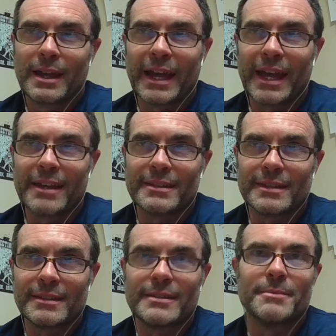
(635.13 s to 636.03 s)
I had a
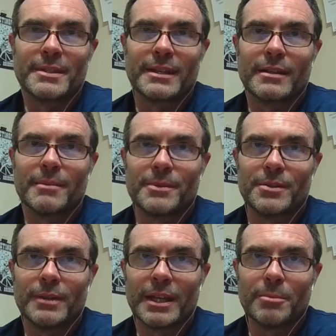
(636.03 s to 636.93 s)
system set up
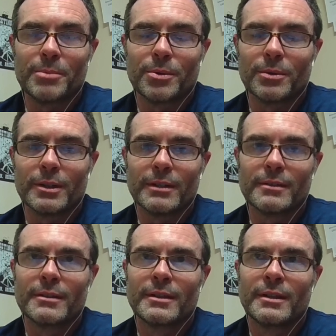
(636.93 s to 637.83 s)
to import
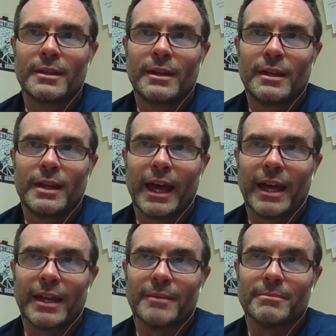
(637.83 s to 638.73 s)

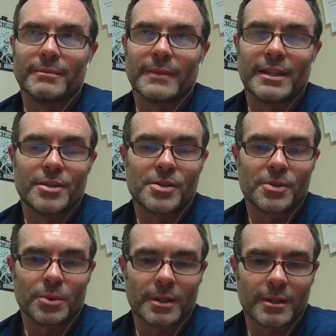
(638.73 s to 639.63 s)

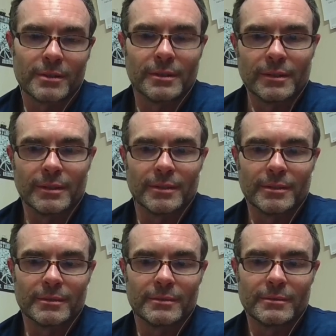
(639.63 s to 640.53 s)
historical
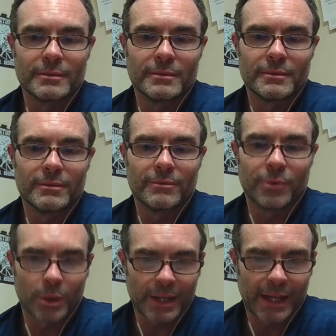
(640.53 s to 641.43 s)

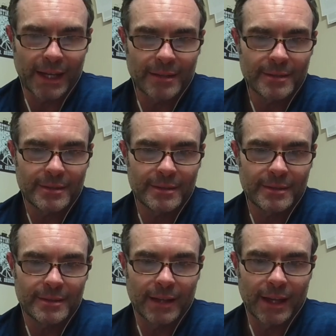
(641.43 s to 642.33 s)

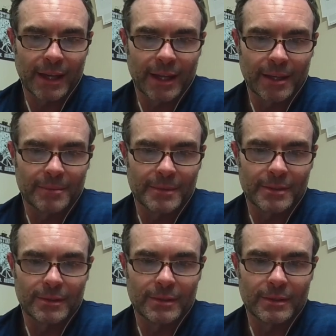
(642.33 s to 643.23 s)
forecasts. So
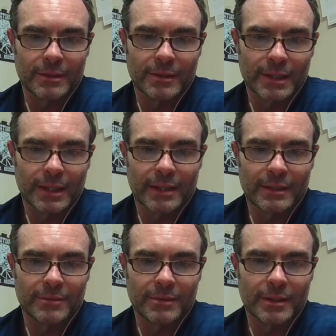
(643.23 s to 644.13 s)
you could look at
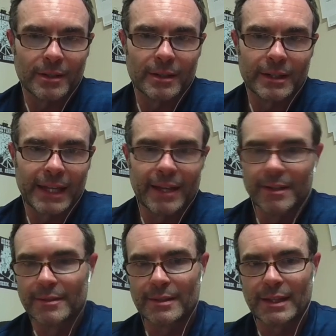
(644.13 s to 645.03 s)
different
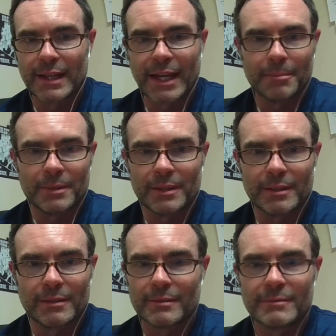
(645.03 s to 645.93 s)
hurricanes that
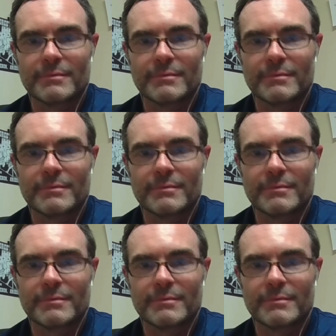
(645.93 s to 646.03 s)
happened